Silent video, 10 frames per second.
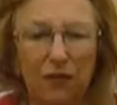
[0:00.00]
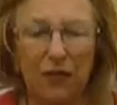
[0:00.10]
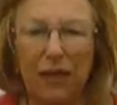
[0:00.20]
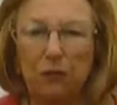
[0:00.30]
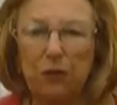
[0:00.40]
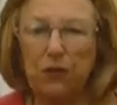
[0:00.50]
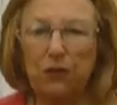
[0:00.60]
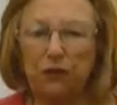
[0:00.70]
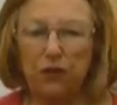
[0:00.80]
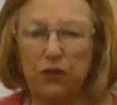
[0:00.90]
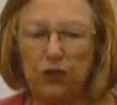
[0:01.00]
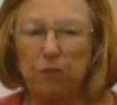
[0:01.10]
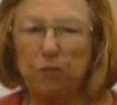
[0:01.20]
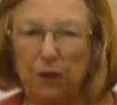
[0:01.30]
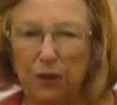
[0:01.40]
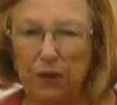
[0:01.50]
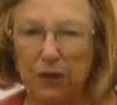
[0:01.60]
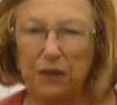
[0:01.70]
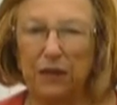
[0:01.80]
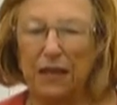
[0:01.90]
That was the first
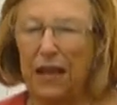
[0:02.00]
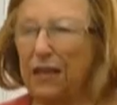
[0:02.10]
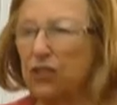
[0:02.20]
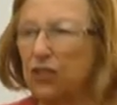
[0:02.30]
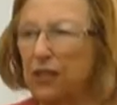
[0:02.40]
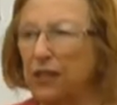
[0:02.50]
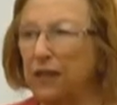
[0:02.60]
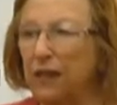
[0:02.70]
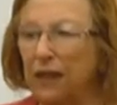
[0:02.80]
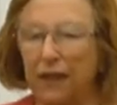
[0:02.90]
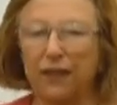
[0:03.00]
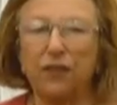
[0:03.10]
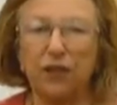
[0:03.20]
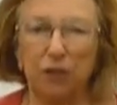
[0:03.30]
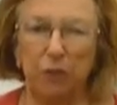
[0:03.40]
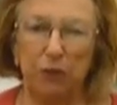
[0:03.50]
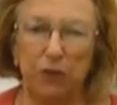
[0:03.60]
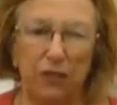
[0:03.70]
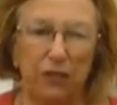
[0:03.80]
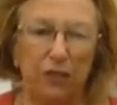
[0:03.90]
murder that actually hit the
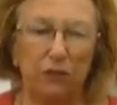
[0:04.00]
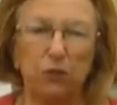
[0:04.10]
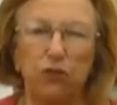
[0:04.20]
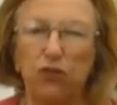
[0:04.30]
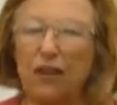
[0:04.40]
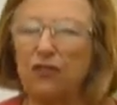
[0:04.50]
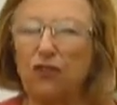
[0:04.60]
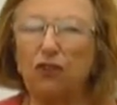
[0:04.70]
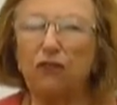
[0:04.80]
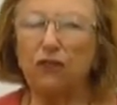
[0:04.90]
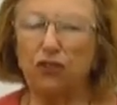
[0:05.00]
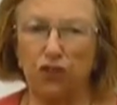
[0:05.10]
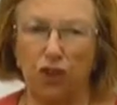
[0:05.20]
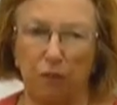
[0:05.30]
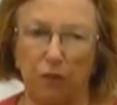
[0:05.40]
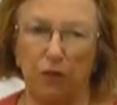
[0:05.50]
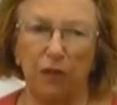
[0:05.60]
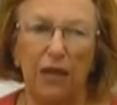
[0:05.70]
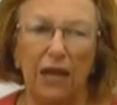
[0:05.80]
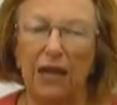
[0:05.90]
community. It was just after
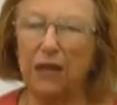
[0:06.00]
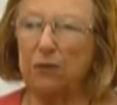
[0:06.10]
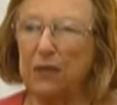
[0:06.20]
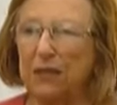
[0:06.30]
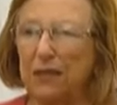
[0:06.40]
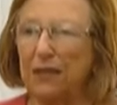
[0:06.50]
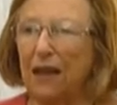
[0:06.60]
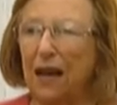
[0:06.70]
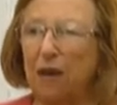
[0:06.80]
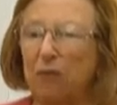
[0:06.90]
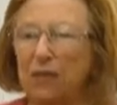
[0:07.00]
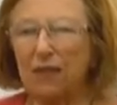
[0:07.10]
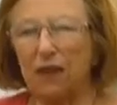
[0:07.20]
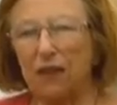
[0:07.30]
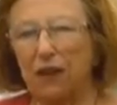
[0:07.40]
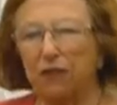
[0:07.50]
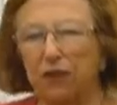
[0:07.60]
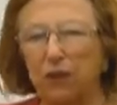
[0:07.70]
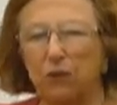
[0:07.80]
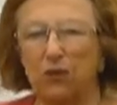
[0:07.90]
Sharpeville. It was at a time when South
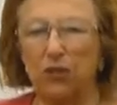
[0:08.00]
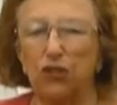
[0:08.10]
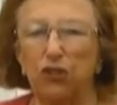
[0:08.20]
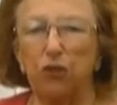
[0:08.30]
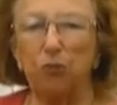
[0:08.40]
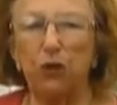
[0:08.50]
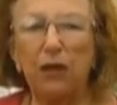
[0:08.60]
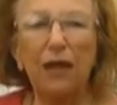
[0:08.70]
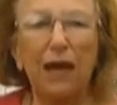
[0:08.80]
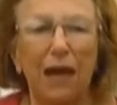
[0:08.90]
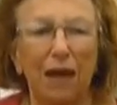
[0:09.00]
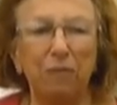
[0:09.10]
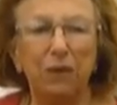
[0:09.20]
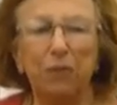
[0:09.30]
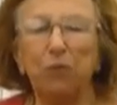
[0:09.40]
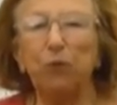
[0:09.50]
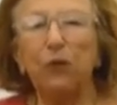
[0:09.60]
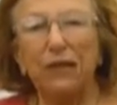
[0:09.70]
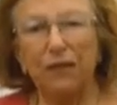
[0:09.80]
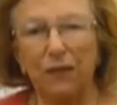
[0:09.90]
Africa was in turmoil and people
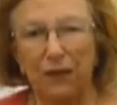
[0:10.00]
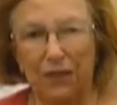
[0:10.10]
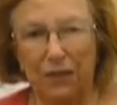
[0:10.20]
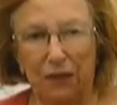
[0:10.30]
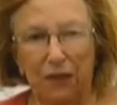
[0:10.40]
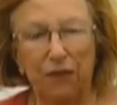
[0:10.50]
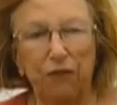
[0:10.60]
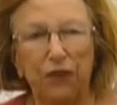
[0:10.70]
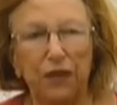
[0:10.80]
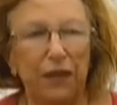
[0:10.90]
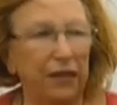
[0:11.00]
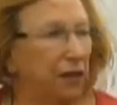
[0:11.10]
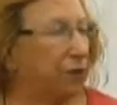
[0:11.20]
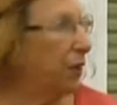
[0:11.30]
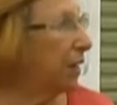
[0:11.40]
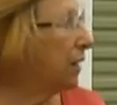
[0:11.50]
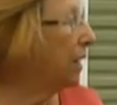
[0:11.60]
were leaving South Africa anyway.